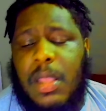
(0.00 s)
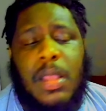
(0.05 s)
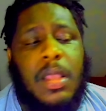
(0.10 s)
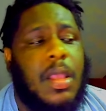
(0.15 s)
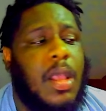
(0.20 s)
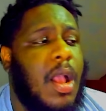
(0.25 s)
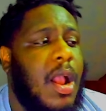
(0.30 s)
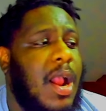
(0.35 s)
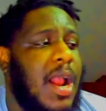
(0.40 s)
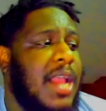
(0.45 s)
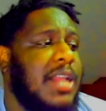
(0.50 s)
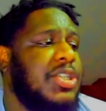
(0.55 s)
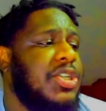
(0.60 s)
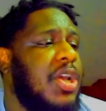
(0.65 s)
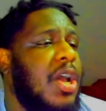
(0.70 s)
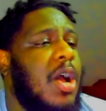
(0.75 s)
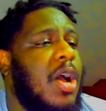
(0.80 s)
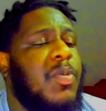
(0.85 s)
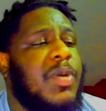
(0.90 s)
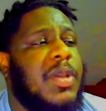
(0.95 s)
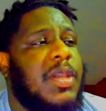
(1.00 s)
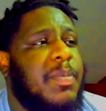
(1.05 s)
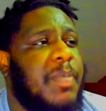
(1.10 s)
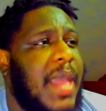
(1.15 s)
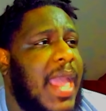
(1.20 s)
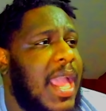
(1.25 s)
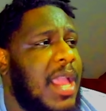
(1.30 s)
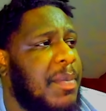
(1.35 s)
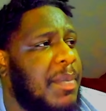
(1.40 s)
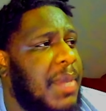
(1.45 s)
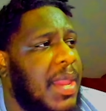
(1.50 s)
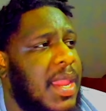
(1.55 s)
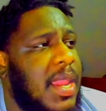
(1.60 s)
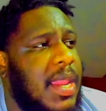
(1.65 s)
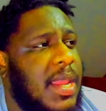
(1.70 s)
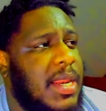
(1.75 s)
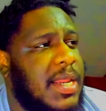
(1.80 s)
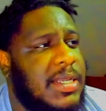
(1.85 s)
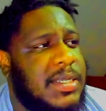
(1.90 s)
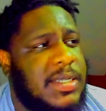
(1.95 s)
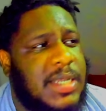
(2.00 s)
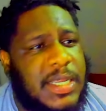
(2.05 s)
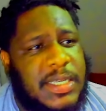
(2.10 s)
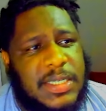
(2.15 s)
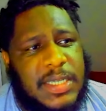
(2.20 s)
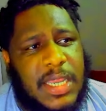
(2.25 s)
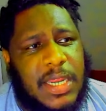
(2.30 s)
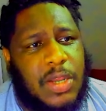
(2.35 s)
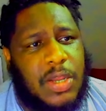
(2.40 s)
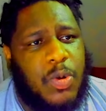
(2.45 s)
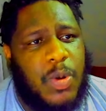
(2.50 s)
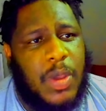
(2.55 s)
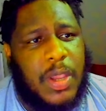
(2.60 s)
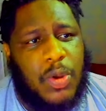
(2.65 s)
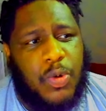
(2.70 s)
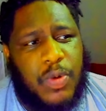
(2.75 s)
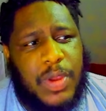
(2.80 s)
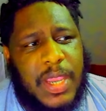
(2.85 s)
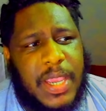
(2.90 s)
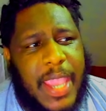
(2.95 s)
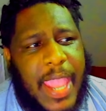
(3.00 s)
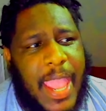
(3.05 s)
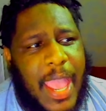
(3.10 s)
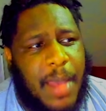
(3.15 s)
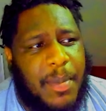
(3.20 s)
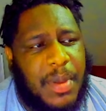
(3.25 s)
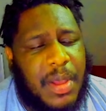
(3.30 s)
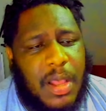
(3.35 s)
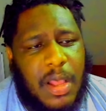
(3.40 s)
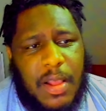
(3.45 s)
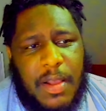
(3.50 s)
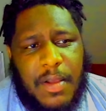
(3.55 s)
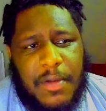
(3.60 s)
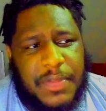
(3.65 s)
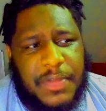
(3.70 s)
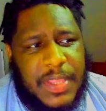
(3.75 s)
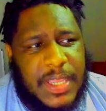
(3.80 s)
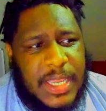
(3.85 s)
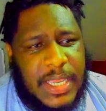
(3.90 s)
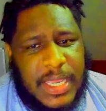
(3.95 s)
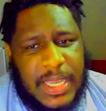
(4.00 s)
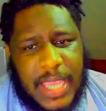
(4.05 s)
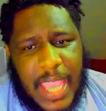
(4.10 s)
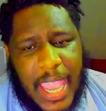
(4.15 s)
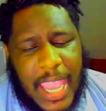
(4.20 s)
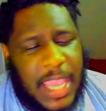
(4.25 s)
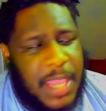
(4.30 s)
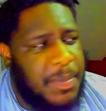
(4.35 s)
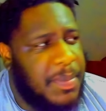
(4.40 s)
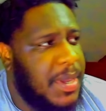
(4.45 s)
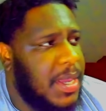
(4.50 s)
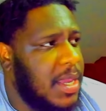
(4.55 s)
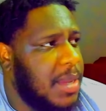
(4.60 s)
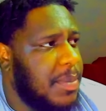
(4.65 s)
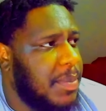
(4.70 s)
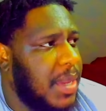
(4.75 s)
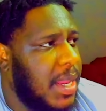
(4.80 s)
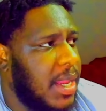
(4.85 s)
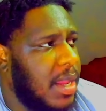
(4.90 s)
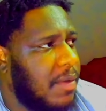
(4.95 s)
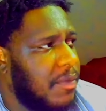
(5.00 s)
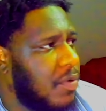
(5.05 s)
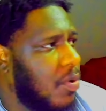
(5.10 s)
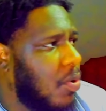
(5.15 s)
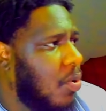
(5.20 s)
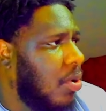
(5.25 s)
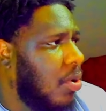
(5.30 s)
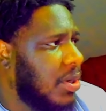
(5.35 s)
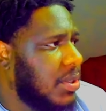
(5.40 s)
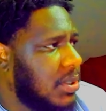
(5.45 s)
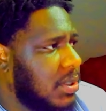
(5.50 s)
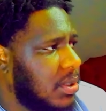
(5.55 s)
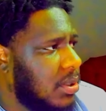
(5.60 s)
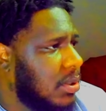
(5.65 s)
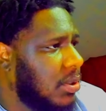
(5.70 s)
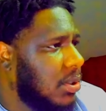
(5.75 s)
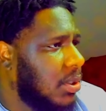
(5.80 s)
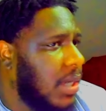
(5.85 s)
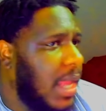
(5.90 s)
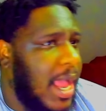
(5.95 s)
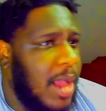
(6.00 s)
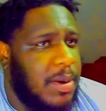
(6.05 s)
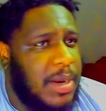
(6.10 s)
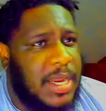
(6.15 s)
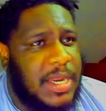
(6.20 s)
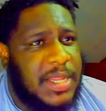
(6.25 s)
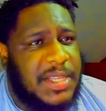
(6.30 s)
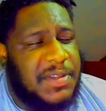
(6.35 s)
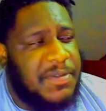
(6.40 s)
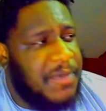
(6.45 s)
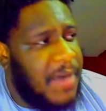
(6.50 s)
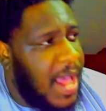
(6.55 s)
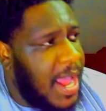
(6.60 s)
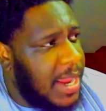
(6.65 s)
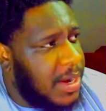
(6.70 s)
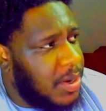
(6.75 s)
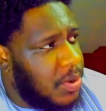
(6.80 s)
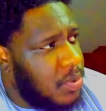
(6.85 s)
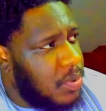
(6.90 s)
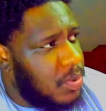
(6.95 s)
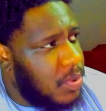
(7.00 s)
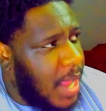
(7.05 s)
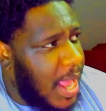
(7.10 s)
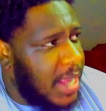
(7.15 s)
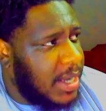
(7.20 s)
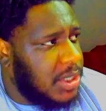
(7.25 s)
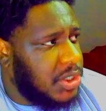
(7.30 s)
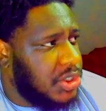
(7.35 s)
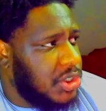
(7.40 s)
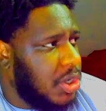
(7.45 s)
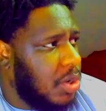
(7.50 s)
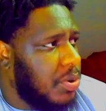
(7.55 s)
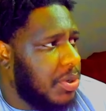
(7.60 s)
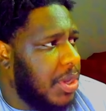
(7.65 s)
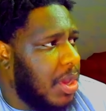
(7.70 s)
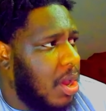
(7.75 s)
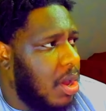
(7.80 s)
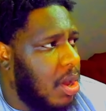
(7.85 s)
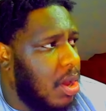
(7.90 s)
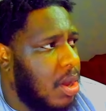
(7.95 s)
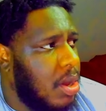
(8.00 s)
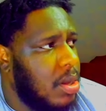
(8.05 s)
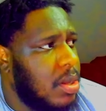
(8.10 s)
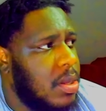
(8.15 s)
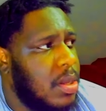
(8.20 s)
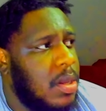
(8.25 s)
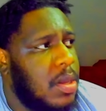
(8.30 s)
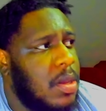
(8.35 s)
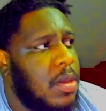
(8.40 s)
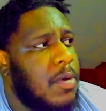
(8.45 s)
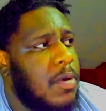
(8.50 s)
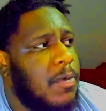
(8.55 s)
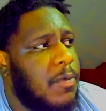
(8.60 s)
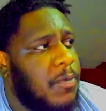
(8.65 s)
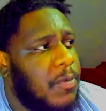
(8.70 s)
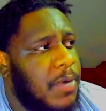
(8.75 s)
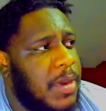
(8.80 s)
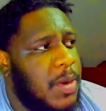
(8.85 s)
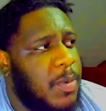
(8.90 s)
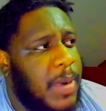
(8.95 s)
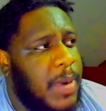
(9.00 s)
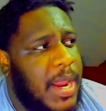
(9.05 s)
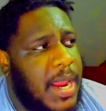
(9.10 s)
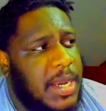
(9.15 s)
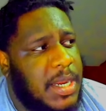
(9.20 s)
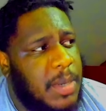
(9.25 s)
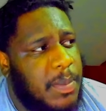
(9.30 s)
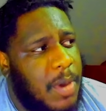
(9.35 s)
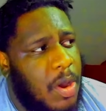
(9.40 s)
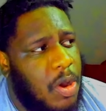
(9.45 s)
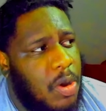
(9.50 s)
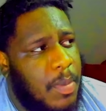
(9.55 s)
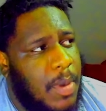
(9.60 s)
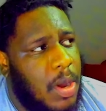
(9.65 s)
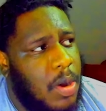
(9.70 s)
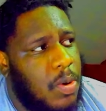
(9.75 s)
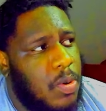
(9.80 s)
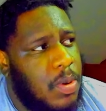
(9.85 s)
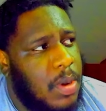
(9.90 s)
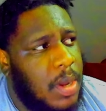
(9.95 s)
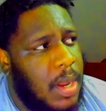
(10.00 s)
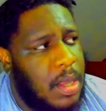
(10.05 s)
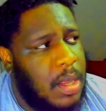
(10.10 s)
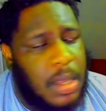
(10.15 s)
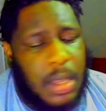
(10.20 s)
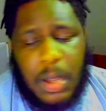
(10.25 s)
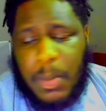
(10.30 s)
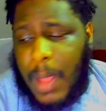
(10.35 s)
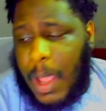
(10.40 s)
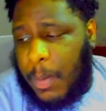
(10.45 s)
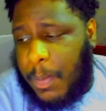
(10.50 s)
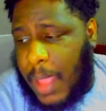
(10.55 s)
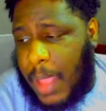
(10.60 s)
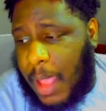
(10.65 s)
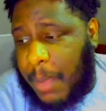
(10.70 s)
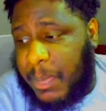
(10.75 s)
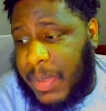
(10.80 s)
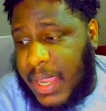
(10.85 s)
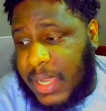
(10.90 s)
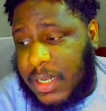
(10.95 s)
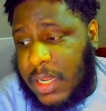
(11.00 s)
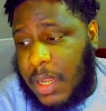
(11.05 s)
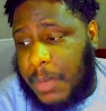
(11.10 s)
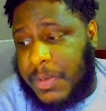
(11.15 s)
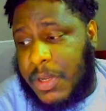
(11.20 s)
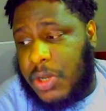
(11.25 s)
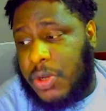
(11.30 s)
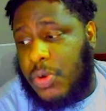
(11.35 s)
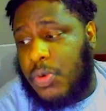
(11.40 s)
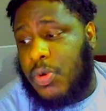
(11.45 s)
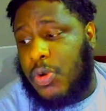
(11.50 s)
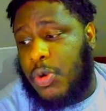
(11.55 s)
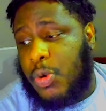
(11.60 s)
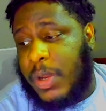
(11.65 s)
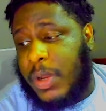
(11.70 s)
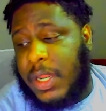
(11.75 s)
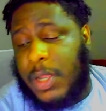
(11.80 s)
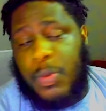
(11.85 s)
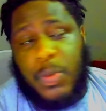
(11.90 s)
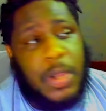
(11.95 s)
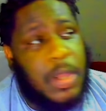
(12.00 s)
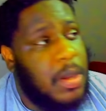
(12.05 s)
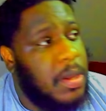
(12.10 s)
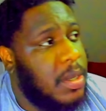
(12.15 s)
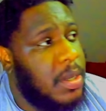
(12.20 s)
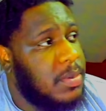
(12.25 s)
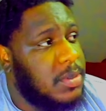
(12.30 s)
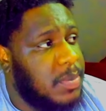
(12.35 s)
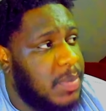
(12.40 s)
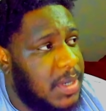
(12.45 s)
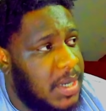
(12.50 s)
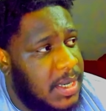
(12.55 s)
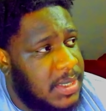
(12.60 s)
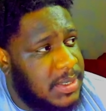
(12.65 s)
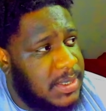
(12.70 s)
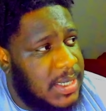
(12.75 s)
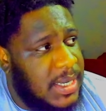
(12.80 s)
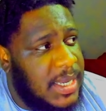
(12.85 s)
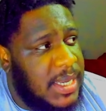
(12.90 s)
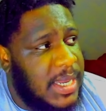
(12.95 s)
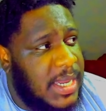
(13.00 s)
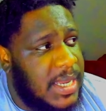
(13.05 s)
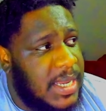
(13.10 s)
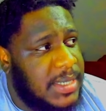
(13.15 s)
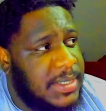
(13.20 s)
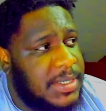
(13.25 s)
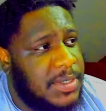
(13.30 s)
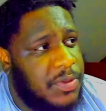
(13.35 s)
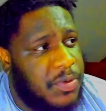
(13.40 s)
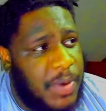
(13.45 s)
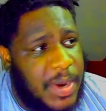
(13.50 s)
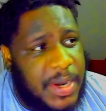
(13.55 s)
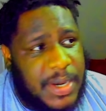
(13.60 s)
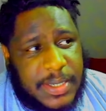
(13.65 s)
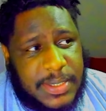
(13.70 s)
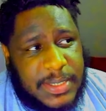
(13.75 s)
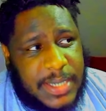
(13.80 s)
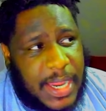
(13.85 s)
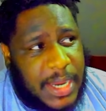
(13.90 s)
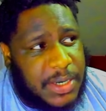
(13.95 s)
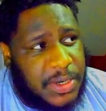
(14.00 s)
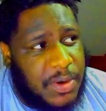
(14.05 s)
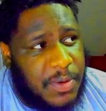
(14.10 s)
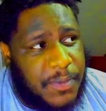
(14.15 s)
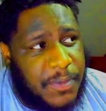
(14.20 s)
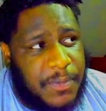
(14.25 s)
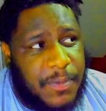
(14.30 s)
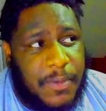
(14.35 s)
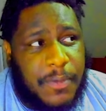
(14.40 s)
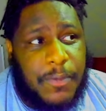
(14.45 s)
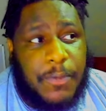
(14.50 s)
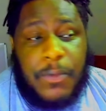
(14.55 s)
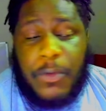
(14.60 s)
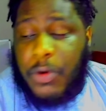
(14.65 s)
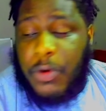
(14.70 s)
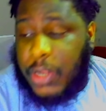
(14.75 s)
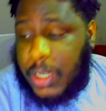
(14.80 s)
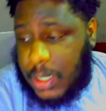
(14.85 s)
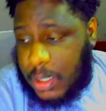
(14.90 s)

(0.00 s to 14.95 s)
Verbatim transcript: All right, y'all, we back, man. Let's let's get a quick recap of the AP, man. Of course, now that it's final, I can show y'all free Randy Momo. Um, I, I picked up the new Quentin Williams because he gets threat detector for free.